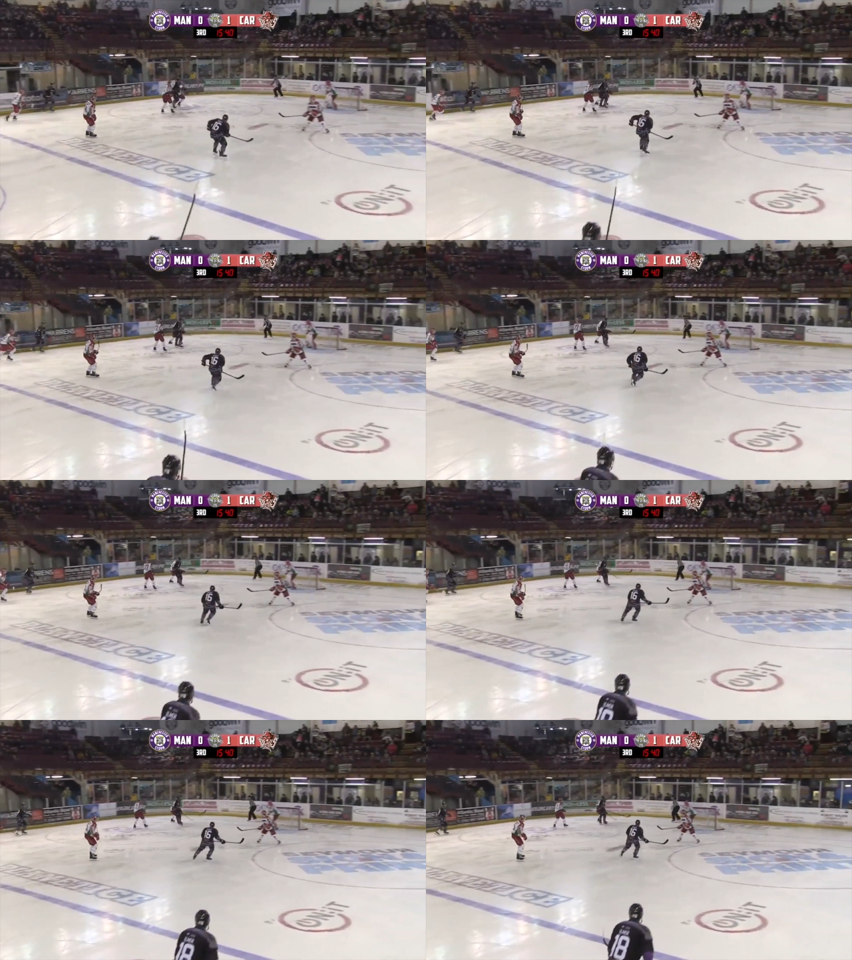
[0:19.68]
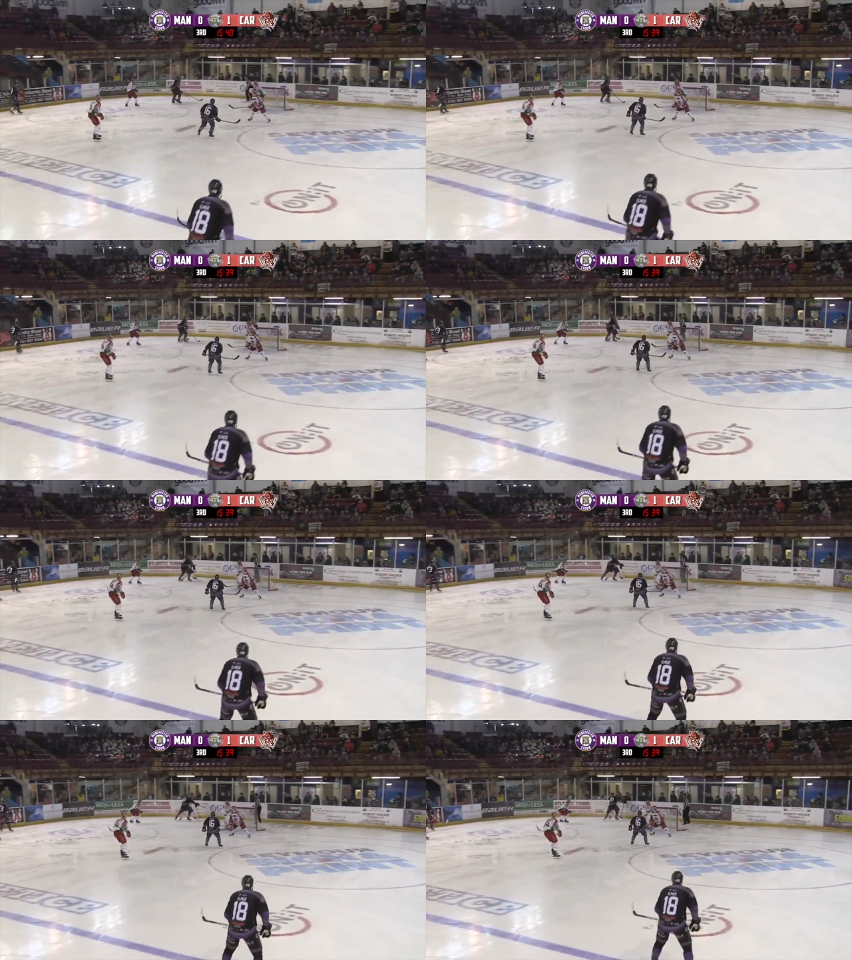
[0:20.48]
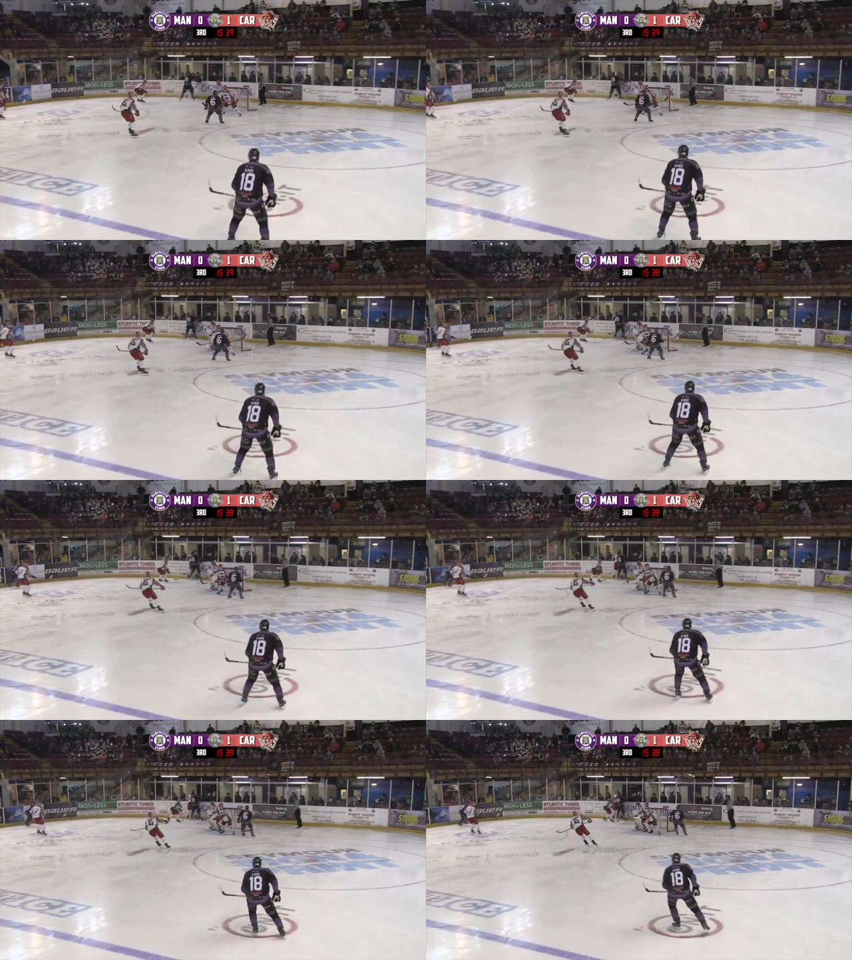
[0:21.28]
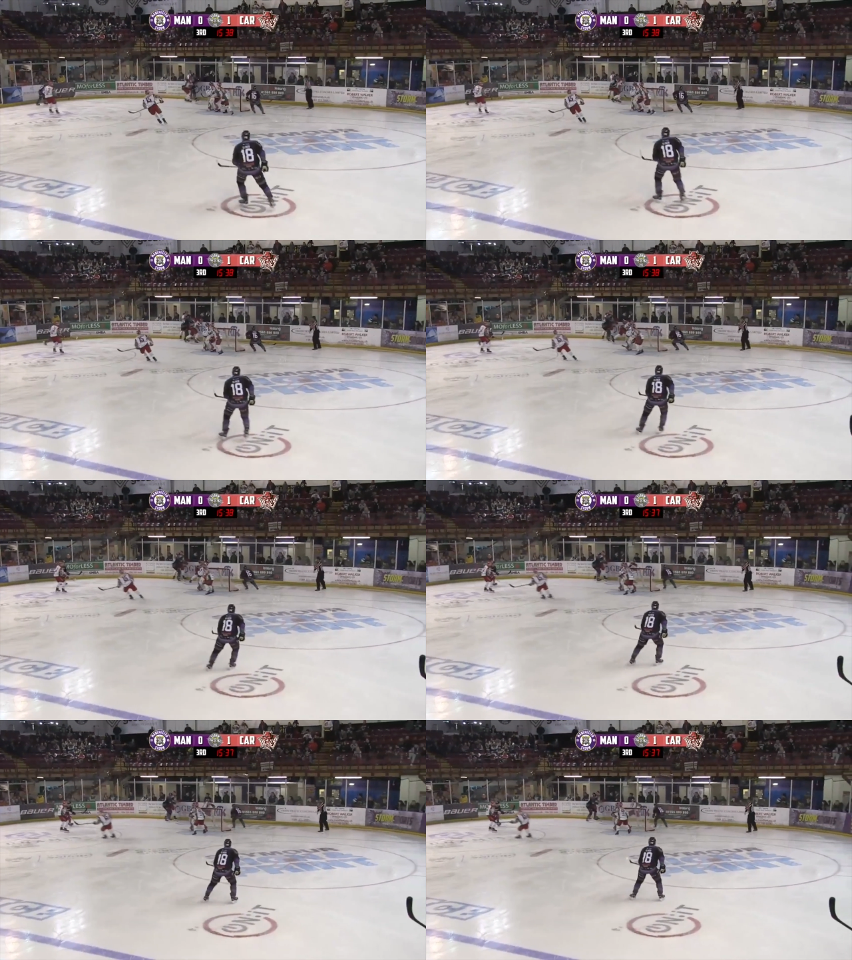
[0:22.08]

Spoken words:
(no speaker visible)